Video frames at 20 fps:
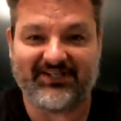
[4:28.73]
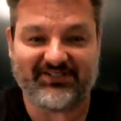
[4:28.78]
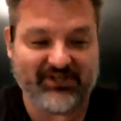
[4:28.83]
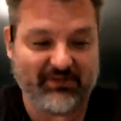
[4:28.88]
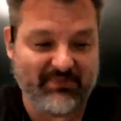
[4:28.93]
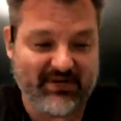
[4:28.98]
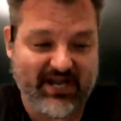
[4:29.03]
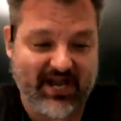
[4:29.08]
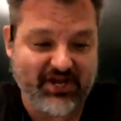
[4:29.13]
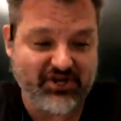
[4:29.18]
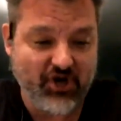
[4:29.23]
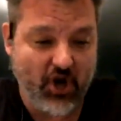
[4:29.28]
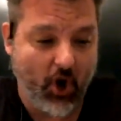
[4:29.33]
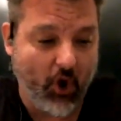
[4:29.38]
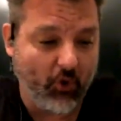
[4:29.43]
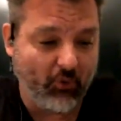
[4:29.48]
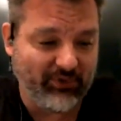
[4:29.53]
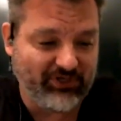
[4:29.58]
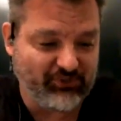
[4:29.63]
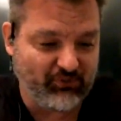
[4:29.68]
I mean, I
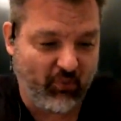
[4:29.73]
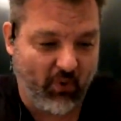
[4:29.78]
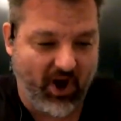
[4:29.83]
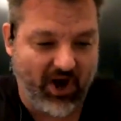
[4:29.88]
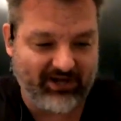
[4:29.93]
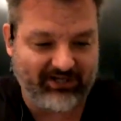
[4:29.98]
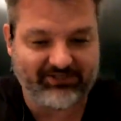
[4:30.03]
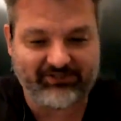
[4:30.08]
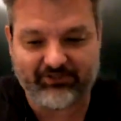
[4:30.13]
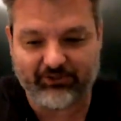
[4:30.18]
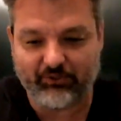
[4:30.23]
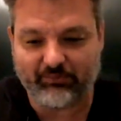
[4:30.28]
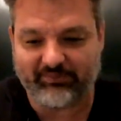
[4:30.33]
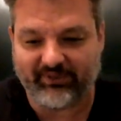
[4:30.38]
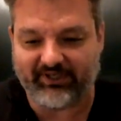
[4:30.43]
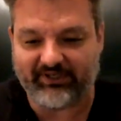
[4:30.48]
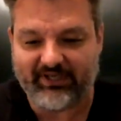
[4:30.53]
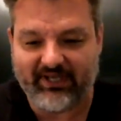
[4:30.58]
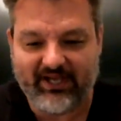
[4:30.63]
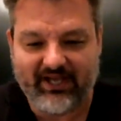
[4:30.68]
always wanted to,
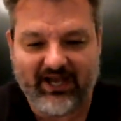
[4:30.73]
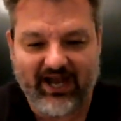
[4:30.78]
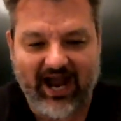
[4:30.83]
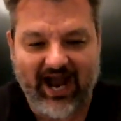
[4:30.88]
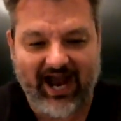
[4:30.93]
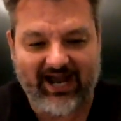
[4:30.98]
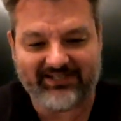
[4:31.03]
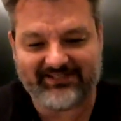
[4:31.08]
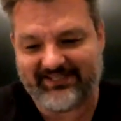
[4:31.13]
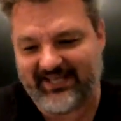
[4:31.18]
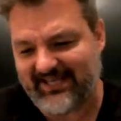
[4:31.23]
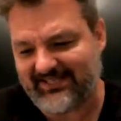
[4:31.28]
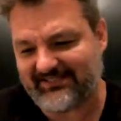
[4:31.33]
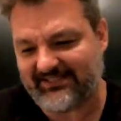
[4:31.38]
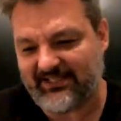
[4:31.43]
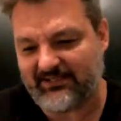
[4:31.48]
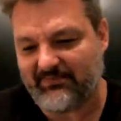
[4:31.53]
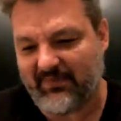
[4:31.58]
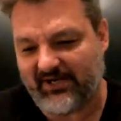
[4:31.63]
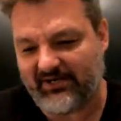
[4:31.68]
but I
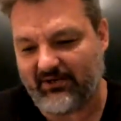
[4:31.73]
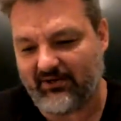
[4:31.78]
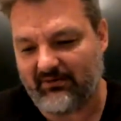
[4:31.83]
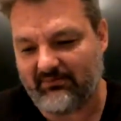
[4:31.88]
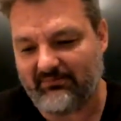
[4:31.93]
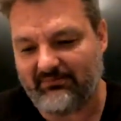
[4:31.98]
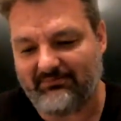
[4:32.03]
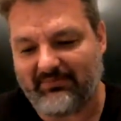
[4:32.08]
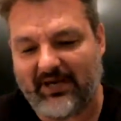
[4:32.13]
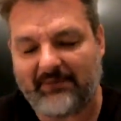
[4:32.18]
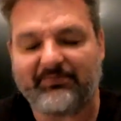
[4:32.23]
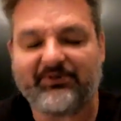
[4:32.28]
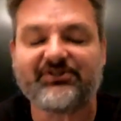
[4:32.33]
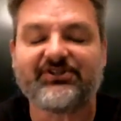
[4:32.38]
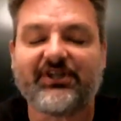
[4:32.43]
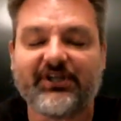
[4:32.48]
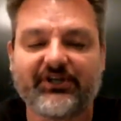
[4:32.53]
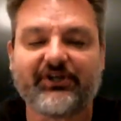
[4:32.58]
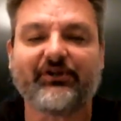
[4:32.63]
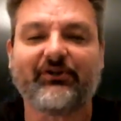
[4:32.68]
tested my
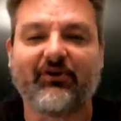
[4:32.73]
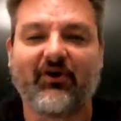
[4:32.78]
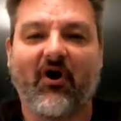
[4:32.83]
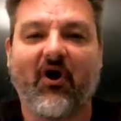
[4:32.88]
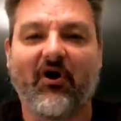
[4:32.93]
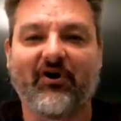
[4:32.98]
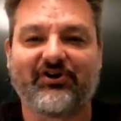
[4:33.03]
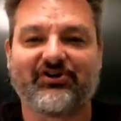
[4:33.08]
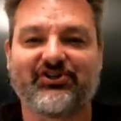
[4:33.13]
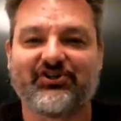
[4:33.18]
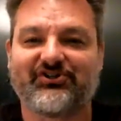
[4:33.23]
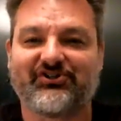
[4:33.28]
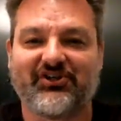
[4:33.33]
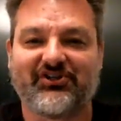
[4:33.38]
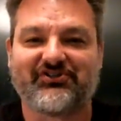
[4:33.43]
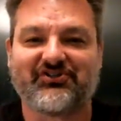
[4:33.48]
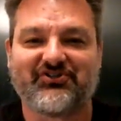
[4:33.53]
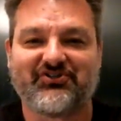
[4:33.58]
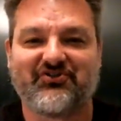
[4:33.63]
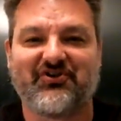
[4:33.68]
particular art just
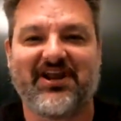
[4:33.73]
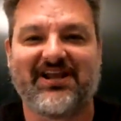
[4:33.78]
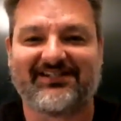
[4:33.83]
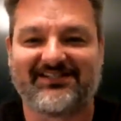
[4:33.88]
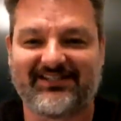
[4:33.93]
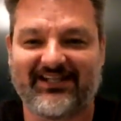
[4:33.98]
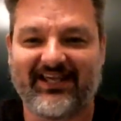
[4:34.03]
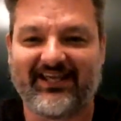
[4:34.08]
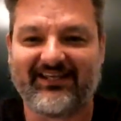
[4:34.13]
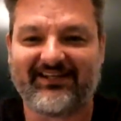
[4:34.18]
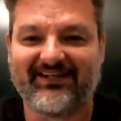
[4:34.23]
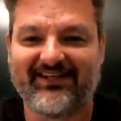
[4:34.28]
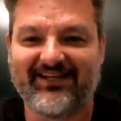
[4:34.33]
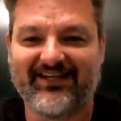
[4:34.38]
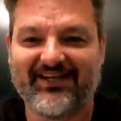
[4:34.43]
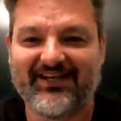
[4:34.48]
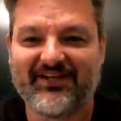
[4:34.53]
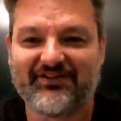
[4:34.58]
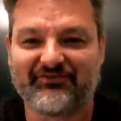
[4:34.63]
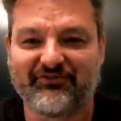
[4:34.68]
doesn't translate
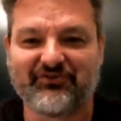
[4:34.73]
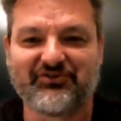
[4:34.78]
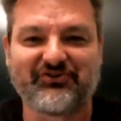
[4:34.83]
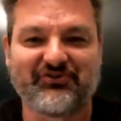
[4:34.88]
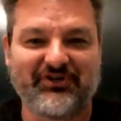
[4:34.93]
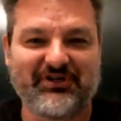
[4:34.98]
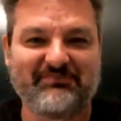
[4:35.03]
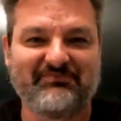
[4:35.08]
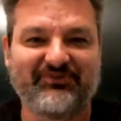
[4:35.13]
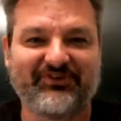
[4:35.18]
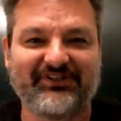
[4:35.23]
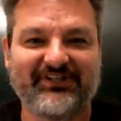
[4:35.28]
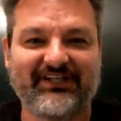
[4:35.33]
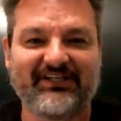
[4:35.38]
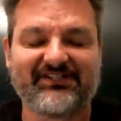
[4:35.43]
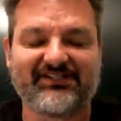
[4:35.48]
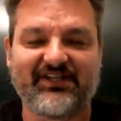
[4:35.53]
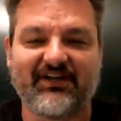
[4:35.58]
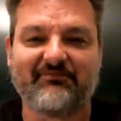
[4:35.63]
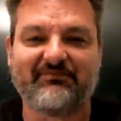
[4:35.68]
through screen printing and
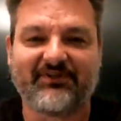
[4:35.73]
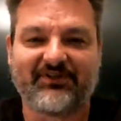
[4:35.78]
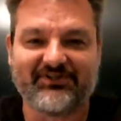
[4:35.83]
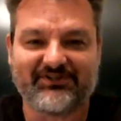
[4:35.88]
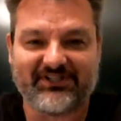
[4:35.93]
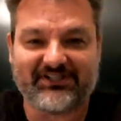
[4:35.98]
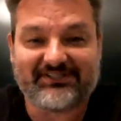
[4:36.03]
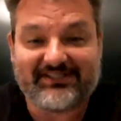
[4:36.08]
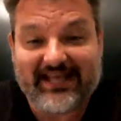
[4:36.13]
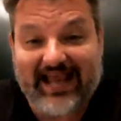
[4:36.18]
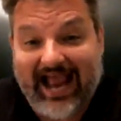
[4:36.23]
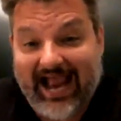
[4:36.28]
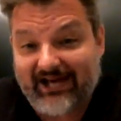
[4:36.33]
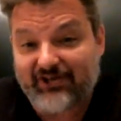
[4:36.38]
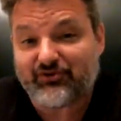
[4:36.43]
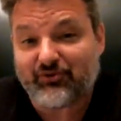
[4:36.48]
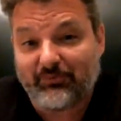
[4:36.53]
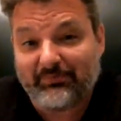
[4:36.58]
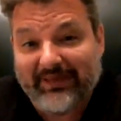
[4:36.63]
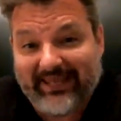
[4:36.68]
stuff because it's
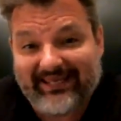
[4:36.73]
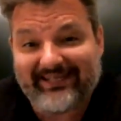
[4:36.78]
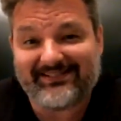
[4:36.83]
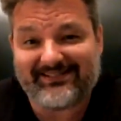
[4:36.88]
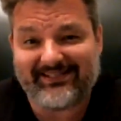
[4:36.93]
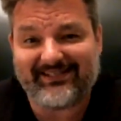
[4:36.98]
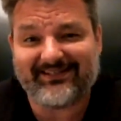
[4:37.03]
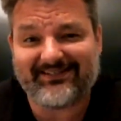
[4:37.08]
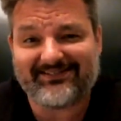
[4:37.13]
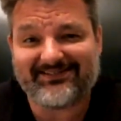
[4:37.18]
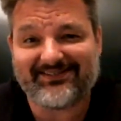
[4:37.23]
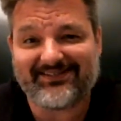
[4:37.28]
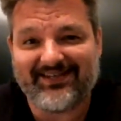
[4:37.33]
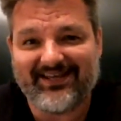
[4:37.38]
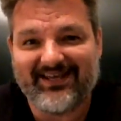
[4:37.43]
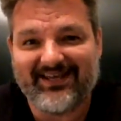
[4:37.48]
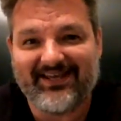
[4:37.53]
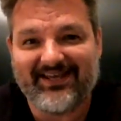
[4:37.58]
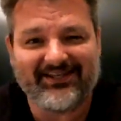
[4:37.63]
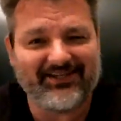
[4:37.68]
actual paintings,
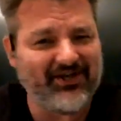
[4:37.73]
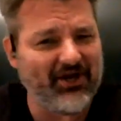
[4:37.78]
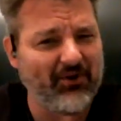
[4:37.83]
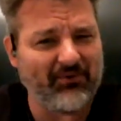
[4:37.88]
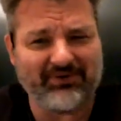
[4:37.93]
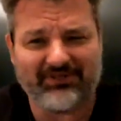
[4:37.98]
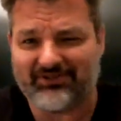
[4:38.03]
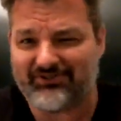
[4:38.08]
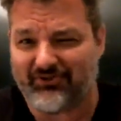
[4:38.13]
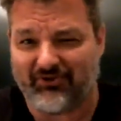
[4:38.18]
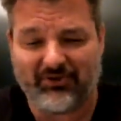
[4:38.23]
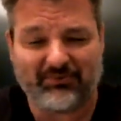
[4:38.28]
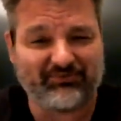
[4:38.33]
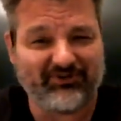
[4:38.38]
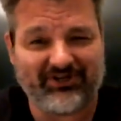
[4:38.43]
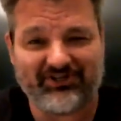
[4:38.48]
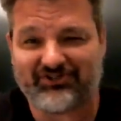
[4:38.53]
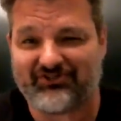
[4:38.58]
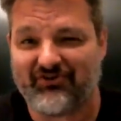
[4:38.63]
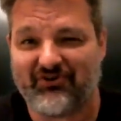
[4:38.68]
and there's all the
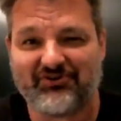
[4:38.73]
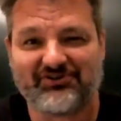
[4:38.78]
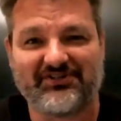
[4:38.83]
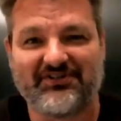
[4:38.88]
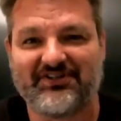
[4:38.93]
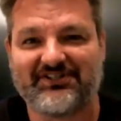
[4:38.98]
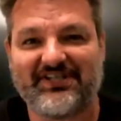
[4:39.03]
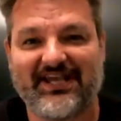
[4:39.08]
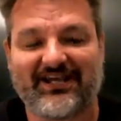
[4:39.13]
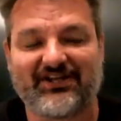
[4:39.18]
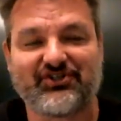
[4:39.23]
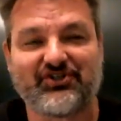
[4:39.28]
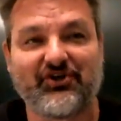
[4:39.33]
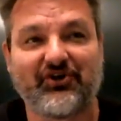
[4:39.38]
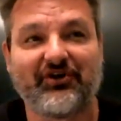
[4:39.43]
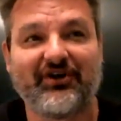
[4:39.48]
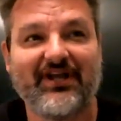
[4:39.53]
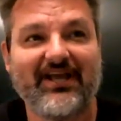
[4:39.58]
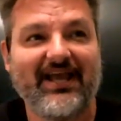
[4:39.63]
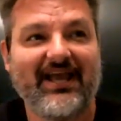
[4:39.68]
brush strokes and the
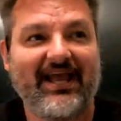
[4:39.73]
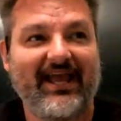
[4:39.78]
texture.